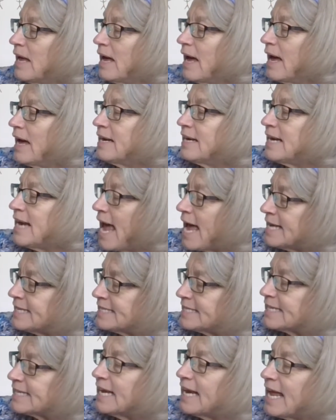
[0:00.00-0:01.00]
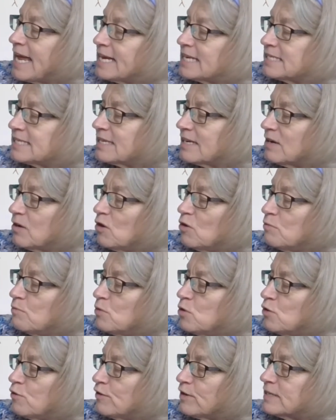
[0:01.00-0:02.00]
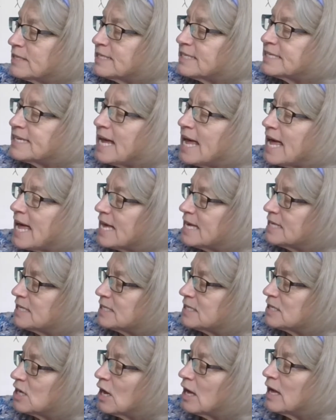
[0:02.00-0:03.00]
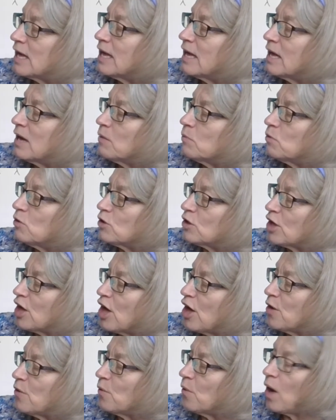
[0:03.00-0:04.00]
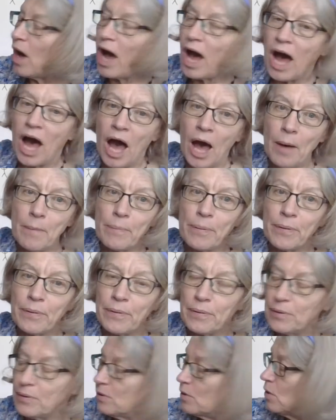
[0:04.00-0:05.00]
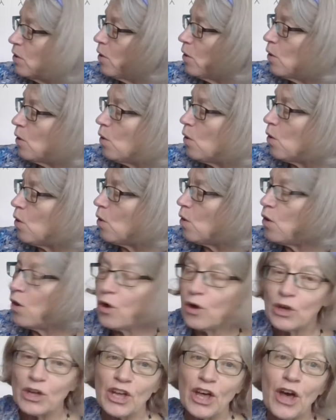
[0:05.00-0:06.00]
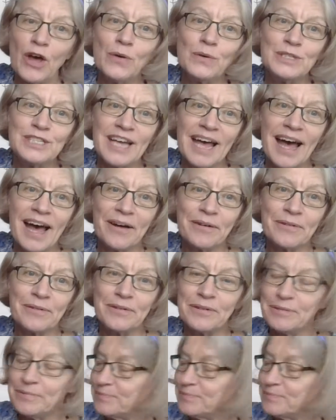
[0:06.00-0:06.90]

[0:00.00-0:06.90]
And an escalator or moving stairs will go up or go down.